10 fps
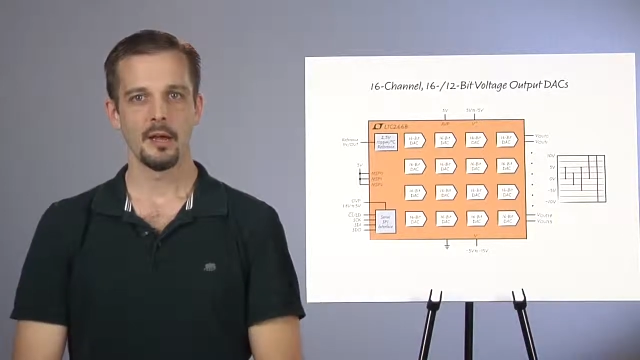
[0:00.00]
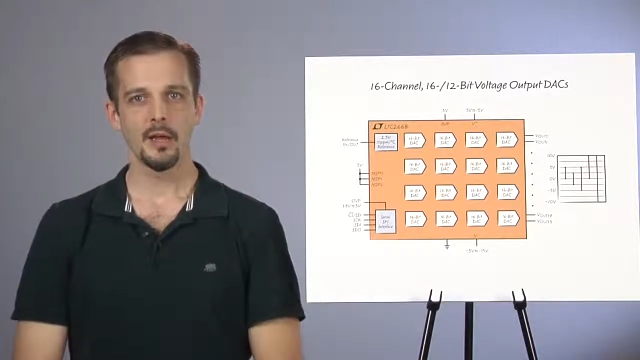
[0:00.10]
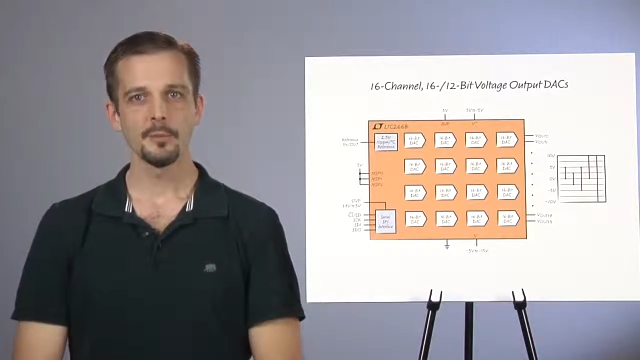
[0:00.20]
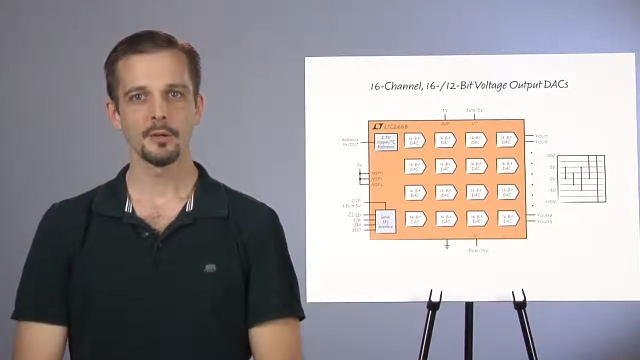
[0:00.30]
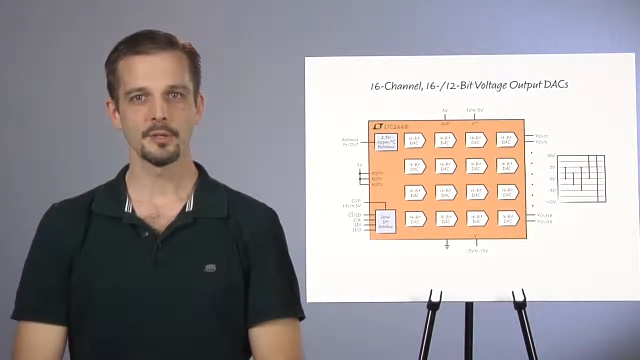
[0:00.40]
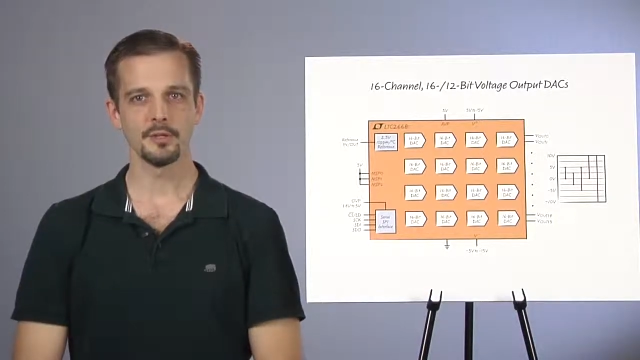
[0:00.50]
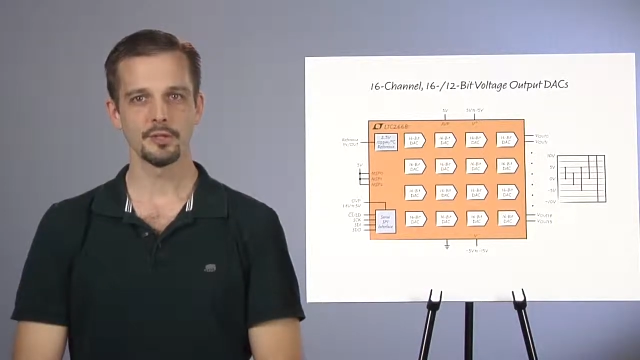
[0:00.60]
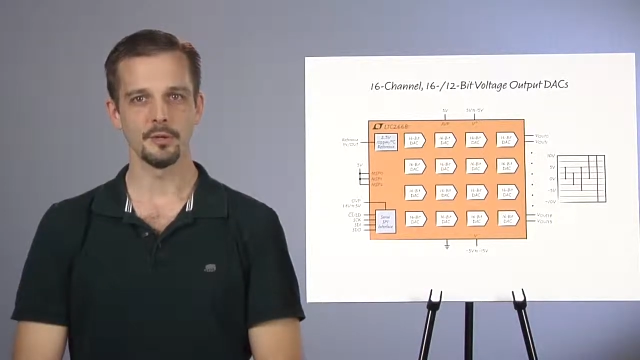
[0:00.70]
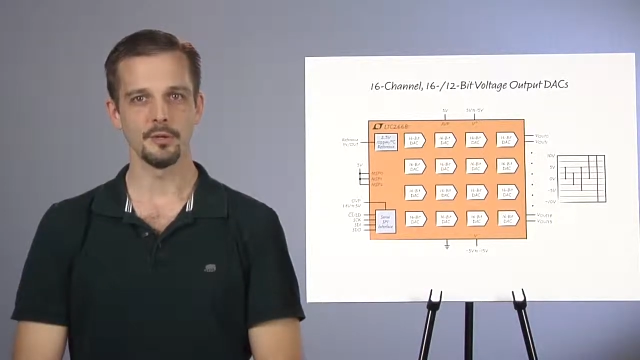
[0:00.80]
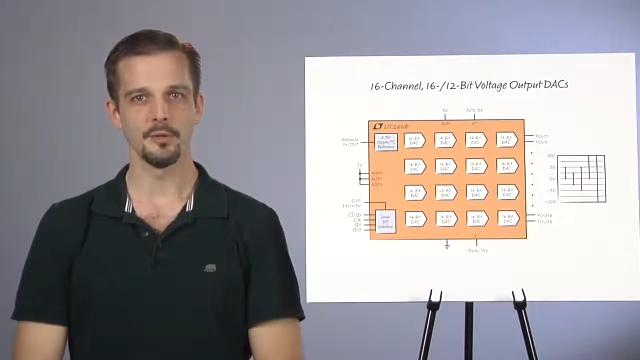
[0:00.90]
I'm going to
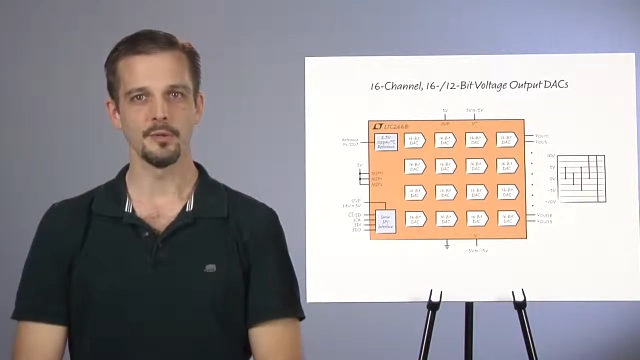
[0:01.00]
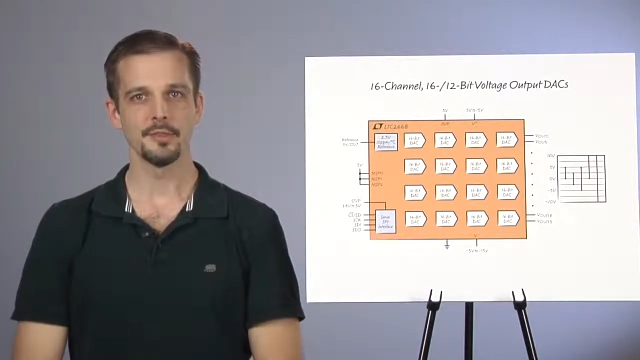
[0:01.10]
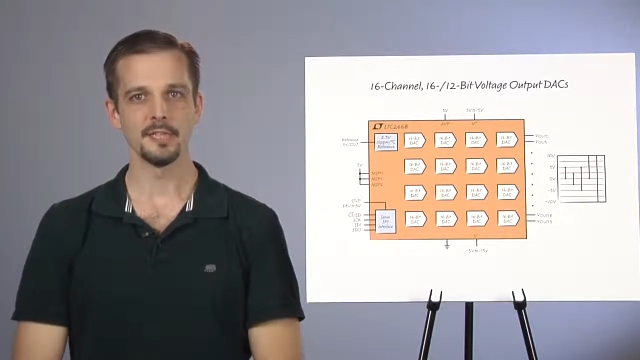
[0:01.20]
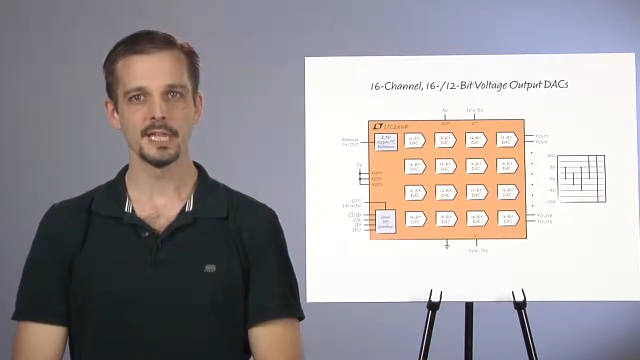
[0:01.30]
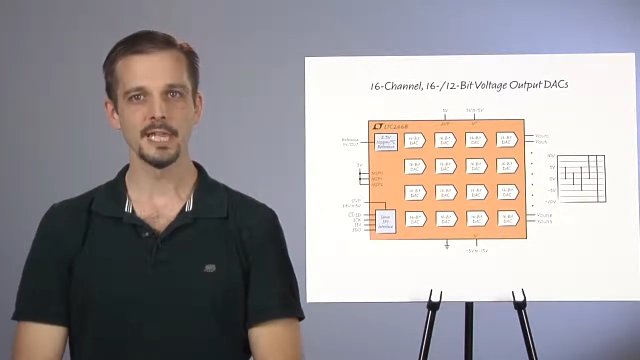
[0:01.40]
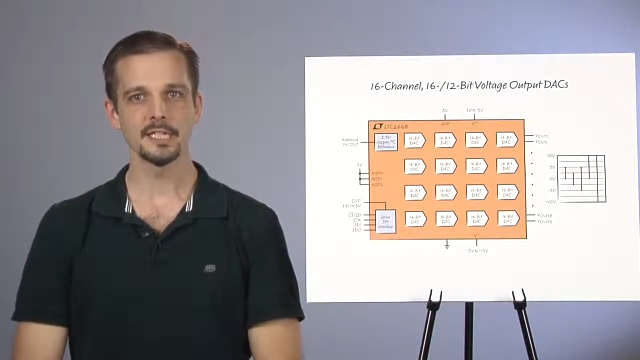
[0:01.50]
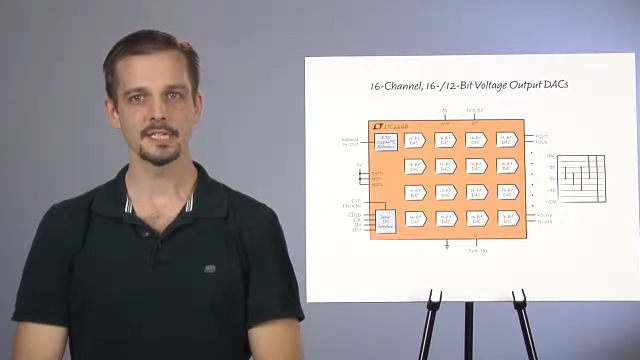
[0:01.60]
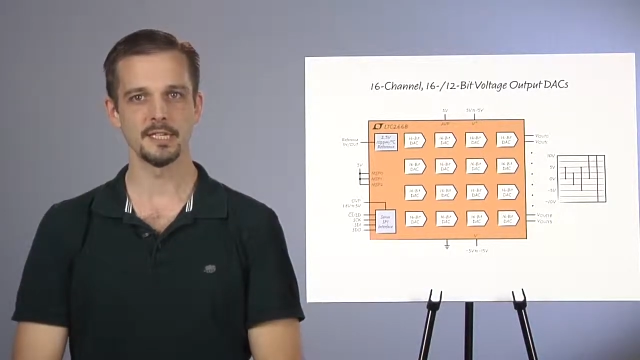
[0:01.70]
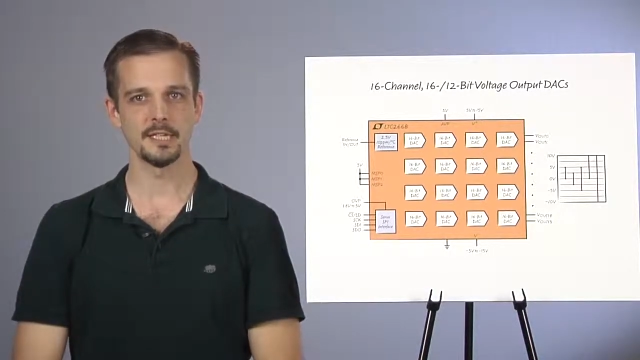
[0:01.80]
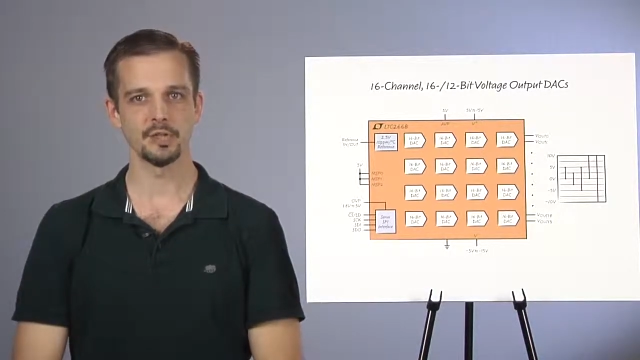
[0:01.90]
show you the
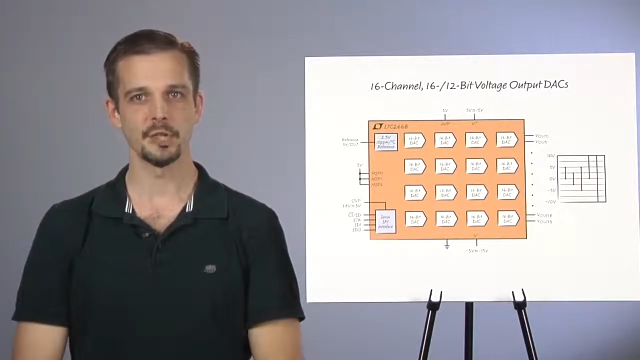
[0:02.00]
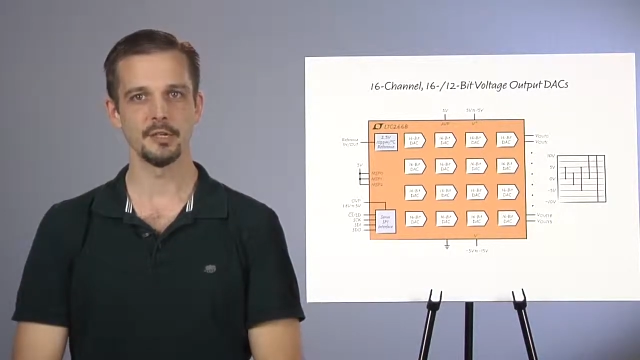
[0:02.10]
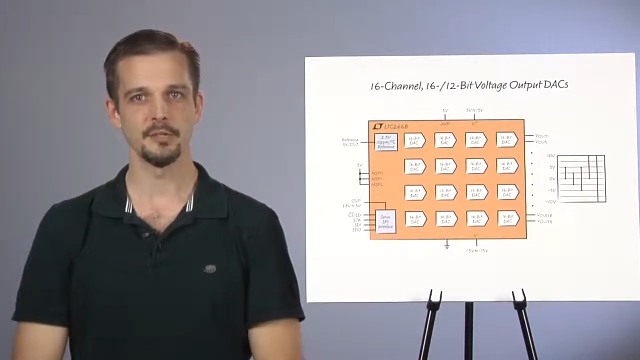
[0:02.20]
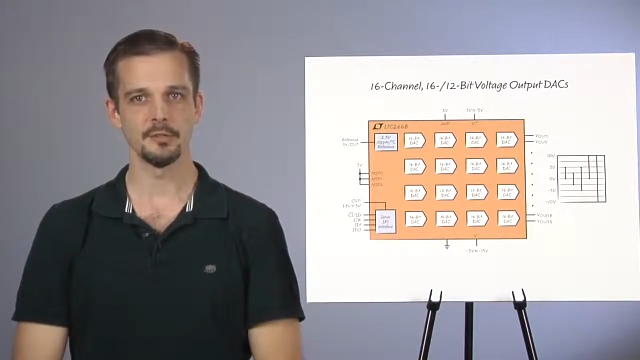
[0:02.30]
latest addition